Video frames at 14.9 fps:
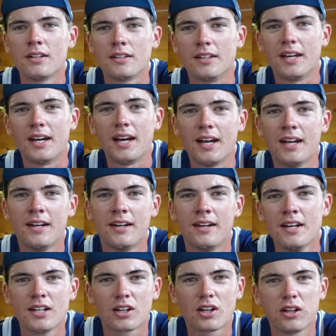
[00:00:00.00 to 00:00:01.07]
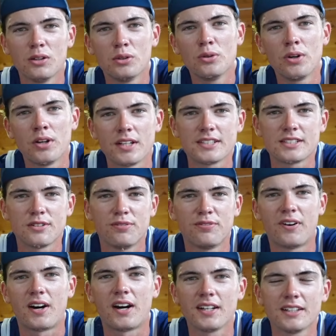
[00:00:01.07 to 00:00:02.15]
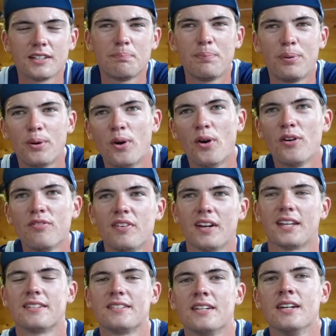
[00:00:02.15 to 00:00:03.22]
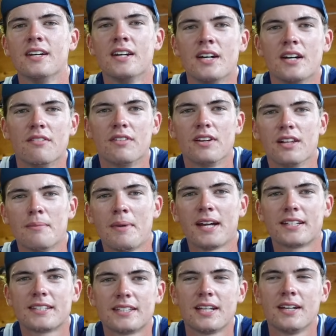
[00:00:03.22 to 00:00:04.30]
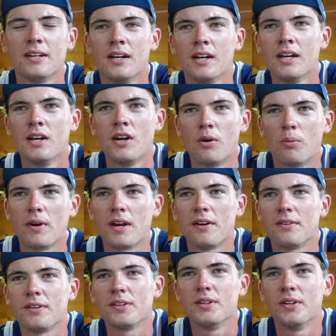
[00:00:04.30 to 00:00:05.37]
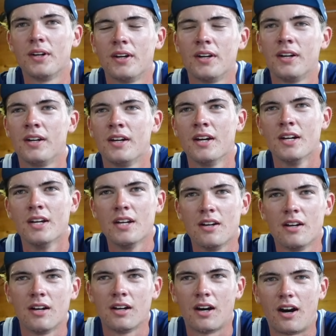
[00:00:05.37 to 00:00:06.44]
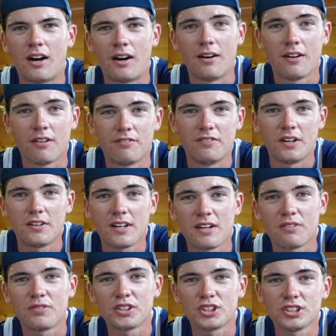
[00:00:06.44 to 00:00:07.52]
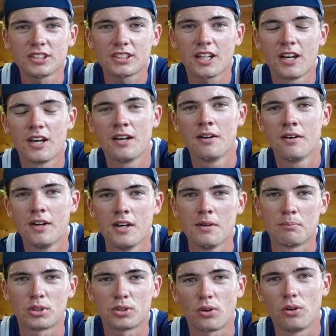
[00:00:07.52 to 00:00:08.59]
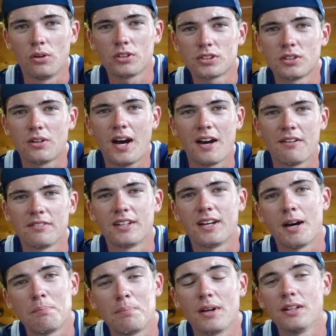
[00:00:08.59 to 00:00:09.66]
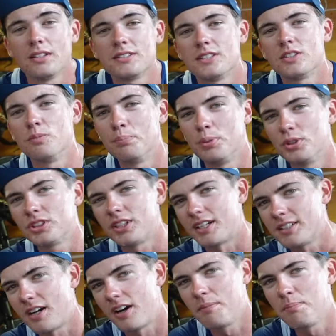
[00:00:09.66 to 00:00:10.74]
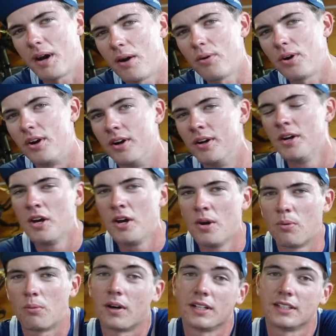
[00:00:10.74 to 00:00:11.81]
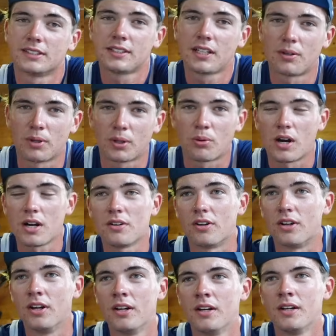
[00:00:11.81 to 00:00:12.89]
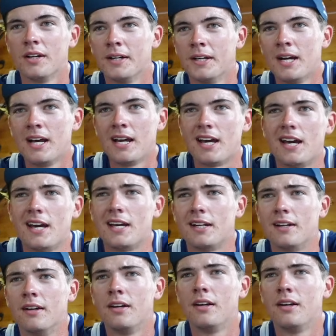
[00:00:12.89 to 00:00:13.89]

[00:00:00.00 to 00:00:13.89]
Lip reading: the clue is to find the perfect Vela Max, where you are very efficient but also have the ability to push that high power when it's required. And